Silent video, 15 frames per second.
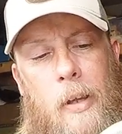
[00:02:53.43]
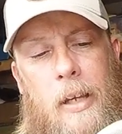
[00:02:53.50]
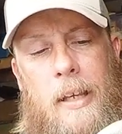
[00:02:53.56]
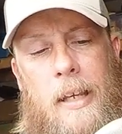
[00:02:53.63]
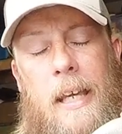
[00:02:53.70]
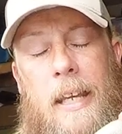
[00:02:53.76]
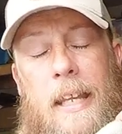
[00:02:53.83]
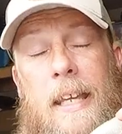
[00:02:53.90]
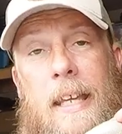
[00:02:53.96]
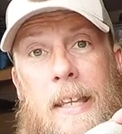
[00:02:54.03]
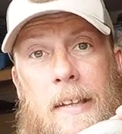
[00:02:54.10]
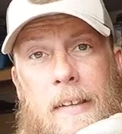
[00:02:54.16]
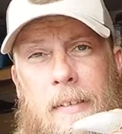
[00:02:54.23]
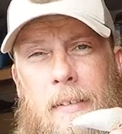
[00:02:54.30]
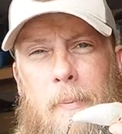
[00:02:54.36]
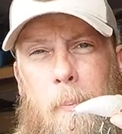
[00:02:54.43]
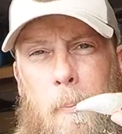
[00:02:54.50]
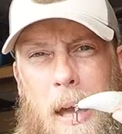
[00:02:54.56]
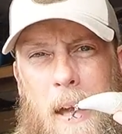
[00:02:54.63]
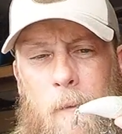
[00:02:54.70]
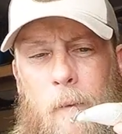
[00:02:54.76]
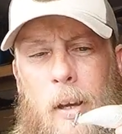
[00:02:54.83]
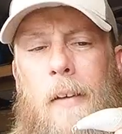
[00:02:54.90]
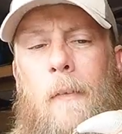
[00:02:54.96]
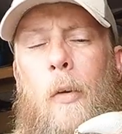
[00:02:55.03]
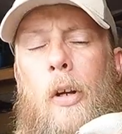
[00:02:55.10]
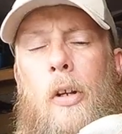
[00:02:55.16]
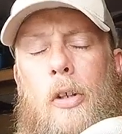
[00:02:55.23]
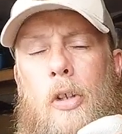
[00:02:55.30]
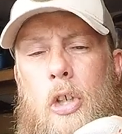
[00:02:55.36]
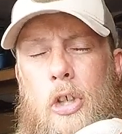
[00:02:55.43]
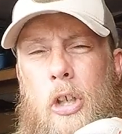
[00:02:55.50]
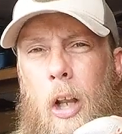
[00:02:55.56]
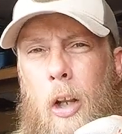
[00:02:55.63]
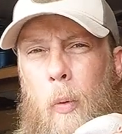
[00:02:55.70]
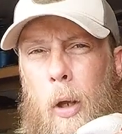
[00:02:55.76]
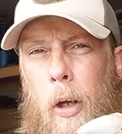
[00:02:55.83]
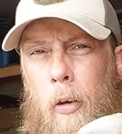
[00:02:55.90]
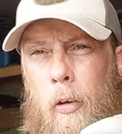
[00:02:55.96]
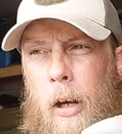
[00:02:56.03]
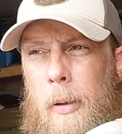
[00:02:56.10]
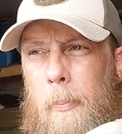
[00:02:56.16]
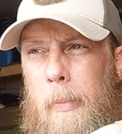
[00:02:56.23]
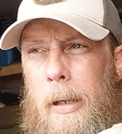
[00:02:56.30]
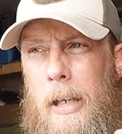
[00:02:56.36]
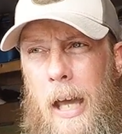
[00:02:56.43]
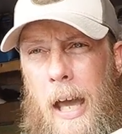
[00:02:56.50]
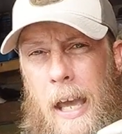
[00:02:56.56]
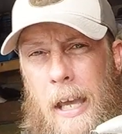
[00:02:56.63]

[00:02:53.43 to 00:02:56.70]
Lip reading: it is my favorite shallow runner crankbait.